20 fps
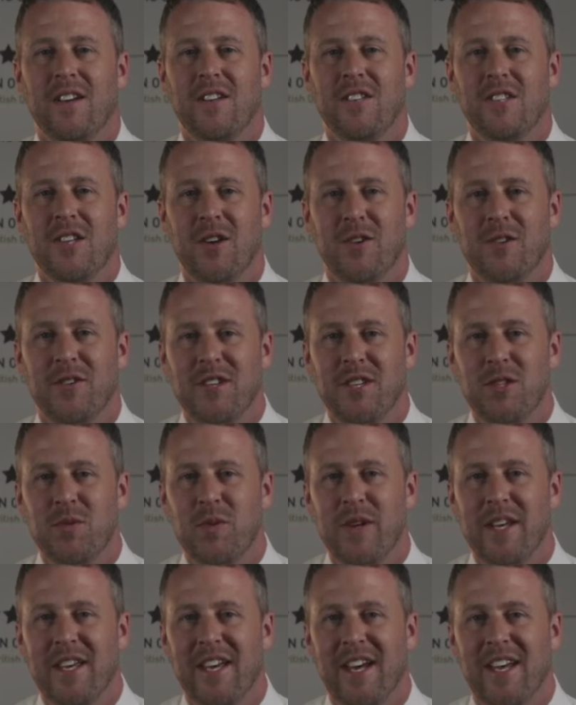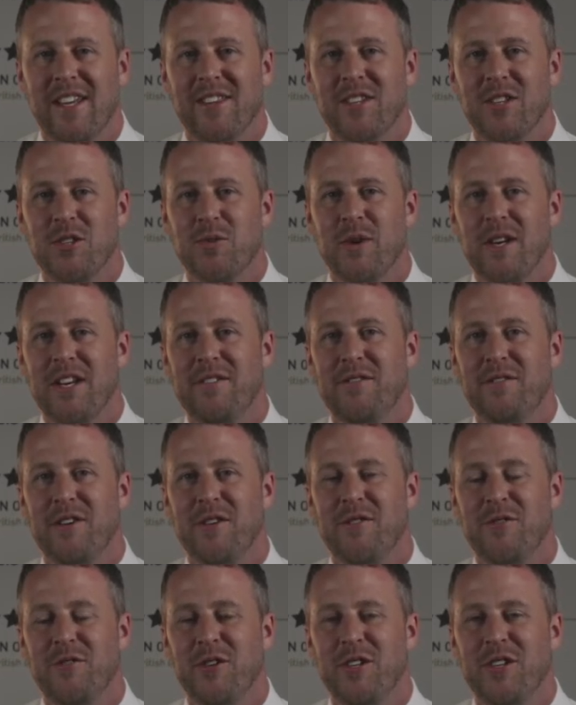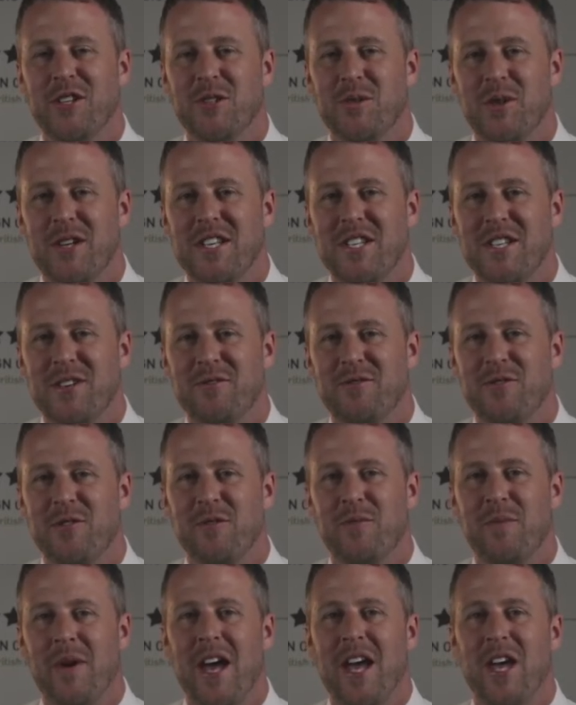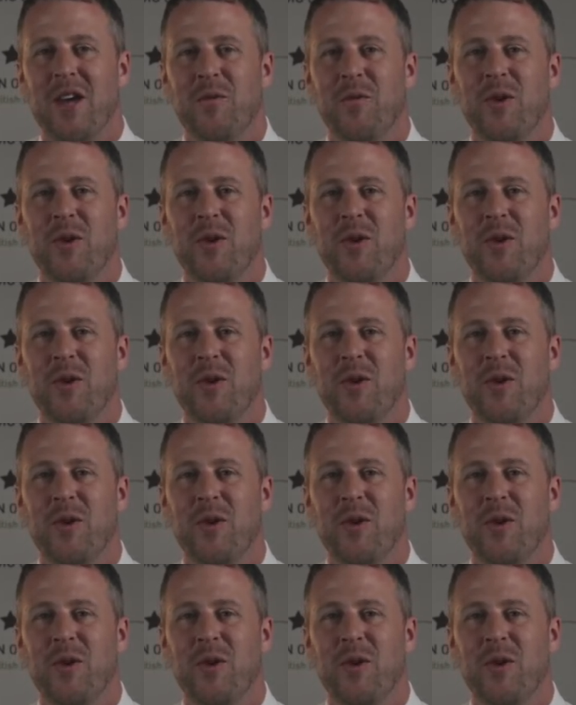So this weekend, the 25th through the 27th of May,